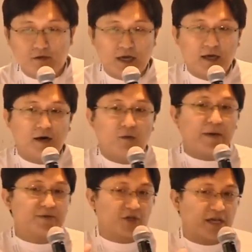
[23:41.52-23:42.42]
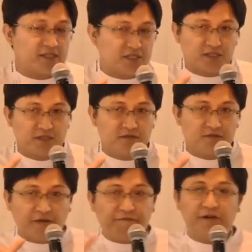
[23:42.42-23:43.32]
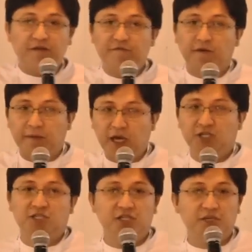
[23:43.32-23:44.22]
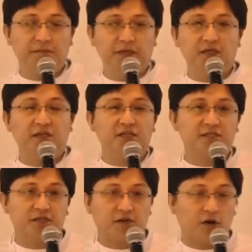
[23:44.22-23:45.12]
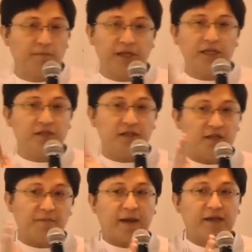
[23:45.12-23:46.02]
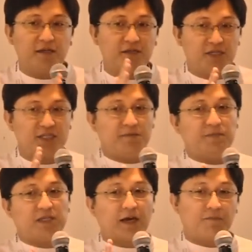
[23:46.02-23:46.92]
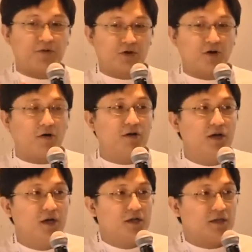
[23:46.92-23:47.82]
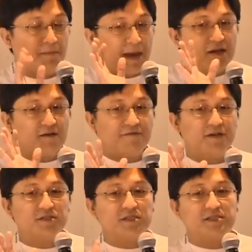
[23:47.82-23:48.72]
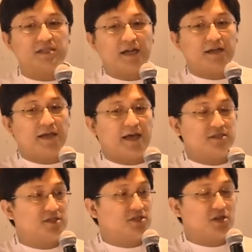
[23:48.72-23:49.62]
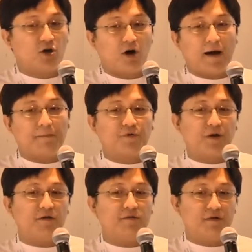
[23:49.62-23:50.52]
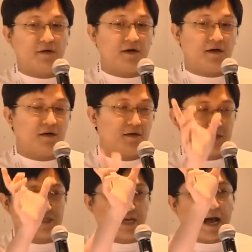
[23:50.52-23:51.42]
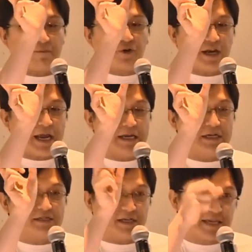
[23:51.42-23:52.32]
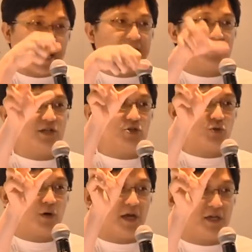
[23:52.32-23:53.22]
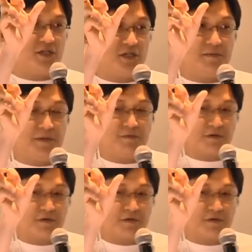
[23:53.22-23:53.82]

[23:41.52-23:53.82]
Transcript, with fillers: Okay, uh, WebSockets is different from H T T P. It is a completely independent T C P type protocol. The main difference is that it has this thing called upgrade. Uh, there's an upgrade header that's added into your H T T P